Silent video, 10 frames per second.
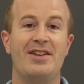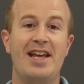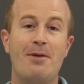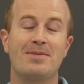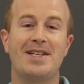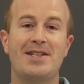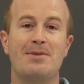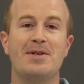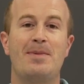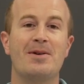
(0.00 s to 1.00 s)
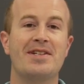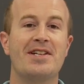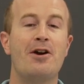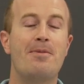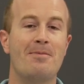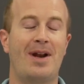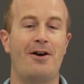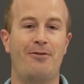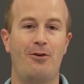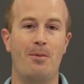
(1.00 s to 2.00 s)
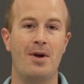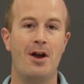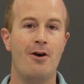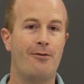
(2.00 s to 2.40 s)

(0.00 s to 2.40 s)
The AMPP system is built as an open platform